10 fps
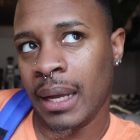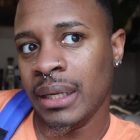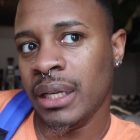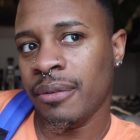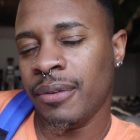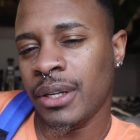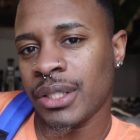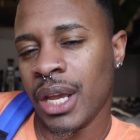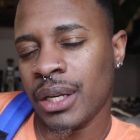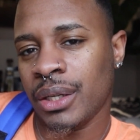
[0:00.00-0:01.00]
I need to
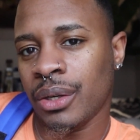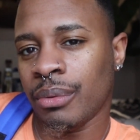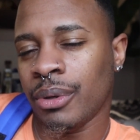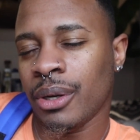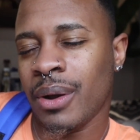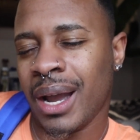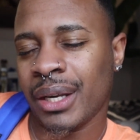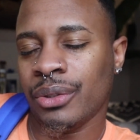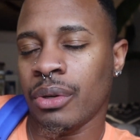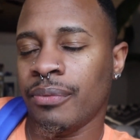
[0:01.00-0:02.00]
finish editing the reel. I got
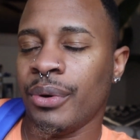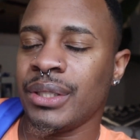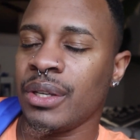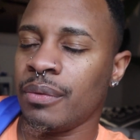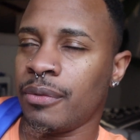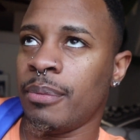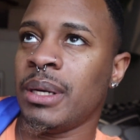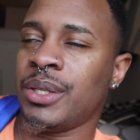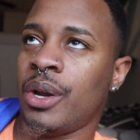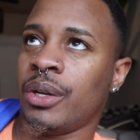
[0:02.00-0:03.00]
to do a voiceover for
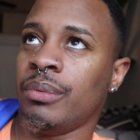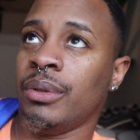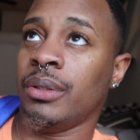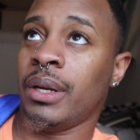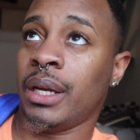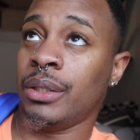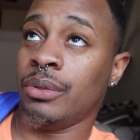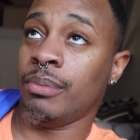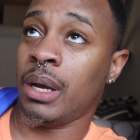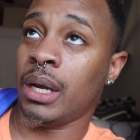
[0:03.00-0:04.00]
my Target reel. I got to
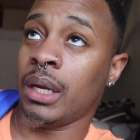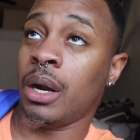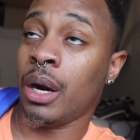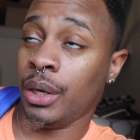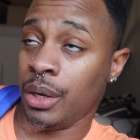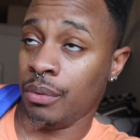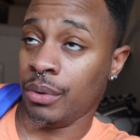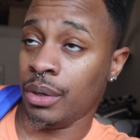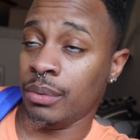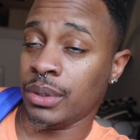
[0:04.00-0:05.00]
do my cardigan
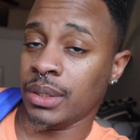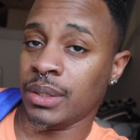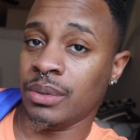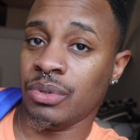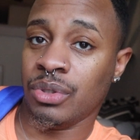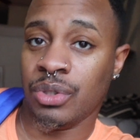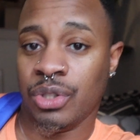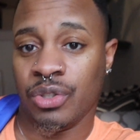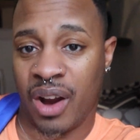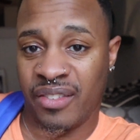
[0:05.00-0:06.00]
reel, which is
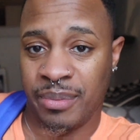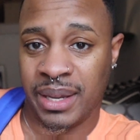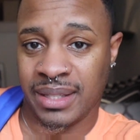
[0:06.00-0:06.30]
driving me